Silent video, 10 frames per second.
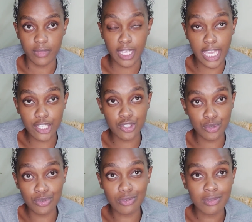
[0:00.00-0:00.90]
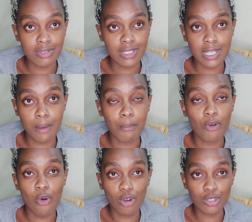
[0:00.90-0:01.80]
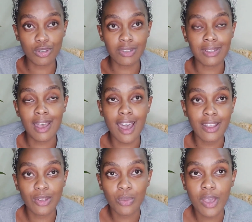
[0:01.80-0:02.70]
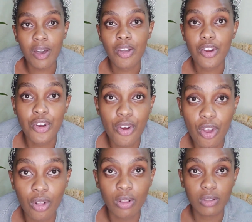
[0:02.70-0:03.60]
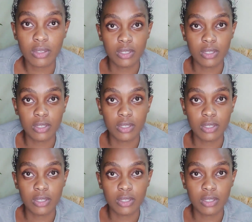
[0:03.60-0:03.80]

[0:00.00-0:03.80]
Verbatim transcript: get you some cotton underwear. Girl,